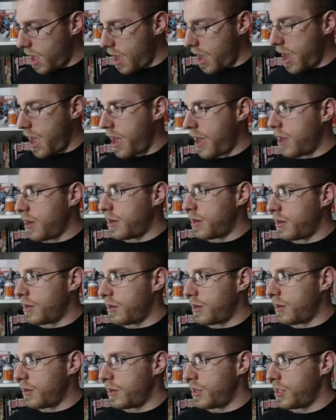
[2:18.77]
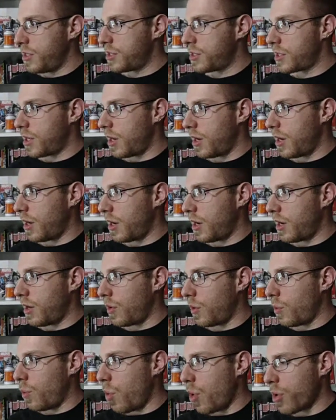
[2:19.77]
And these
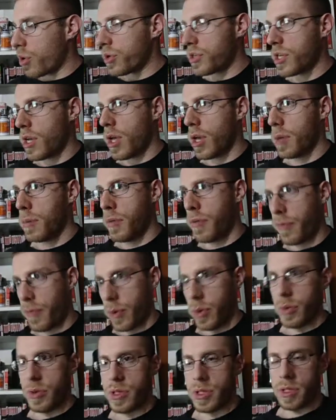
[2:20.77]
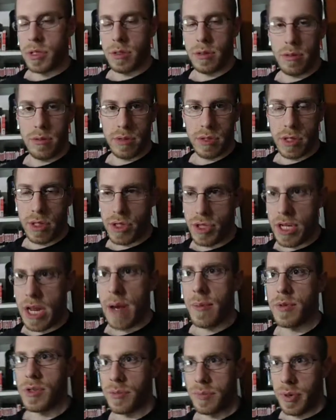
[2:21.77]
water-soluble fruits, such as
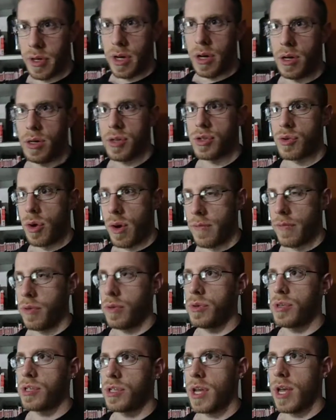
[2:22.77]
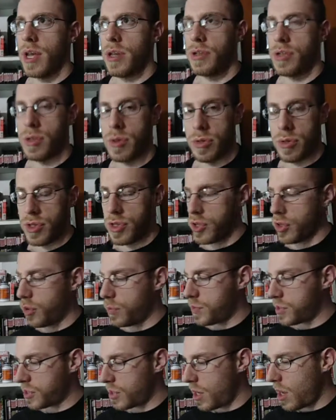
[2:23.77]
apples and pears, grapefruits, and certain
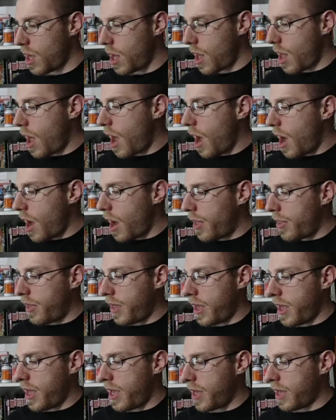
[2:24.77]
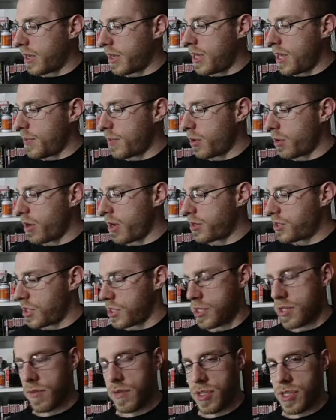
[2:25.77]
soups, they keep your
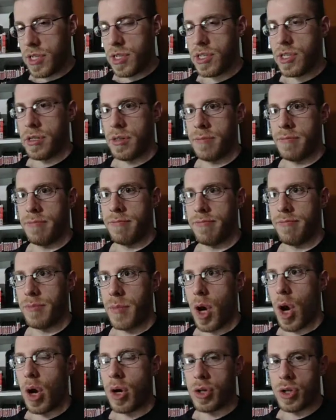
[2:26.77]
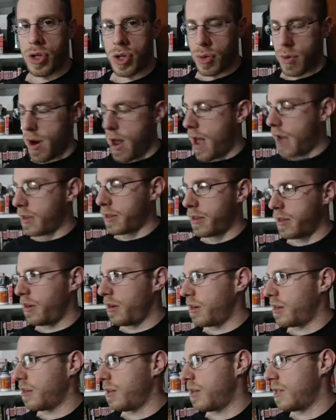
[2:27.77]
digestive system on track.
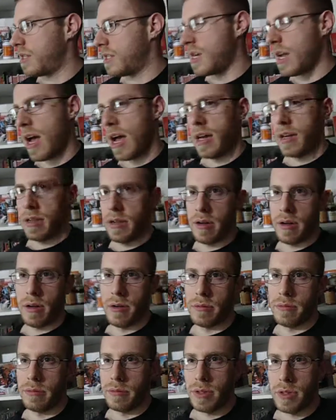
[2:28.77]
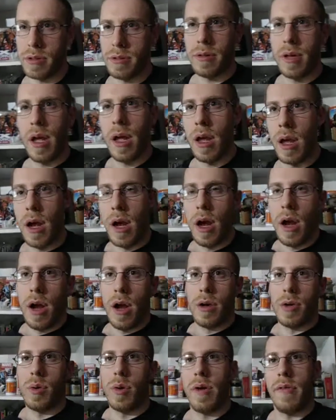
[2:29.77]
It's not, you know,
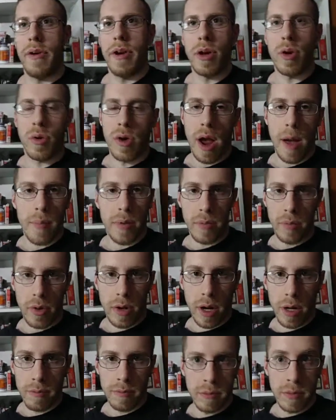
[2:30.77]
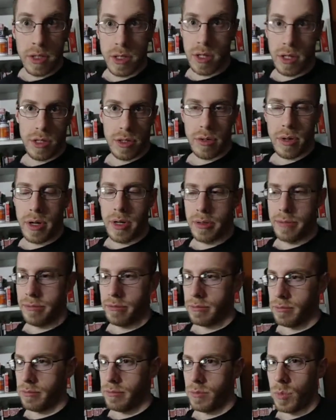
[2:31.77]
don't have any crapping problems, that's right.
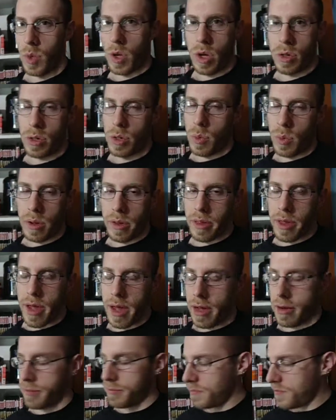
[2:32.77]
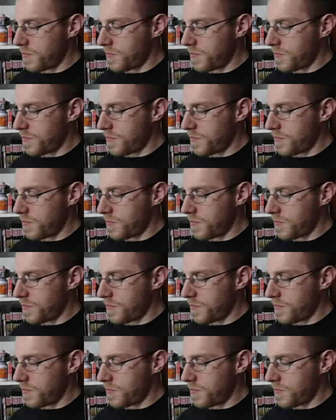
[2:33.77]
We all don't want that.